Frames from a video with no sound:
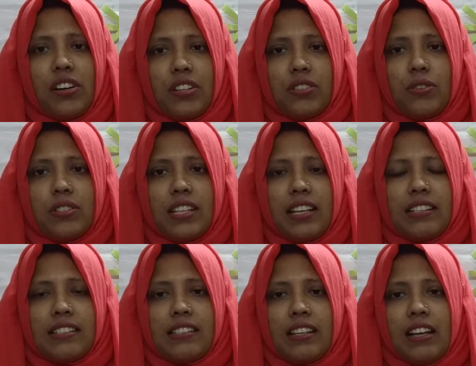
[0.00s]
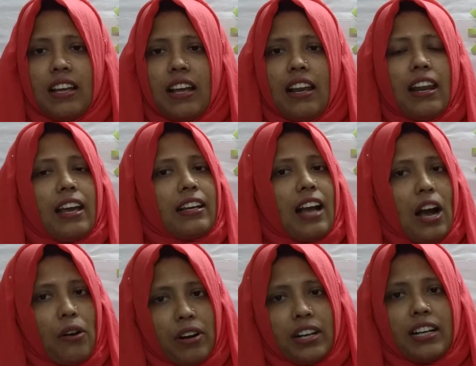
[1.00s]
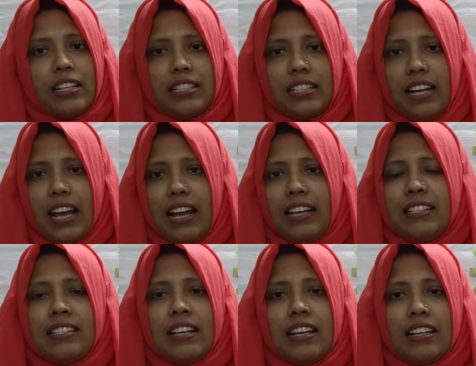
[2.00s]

resources. Like our country has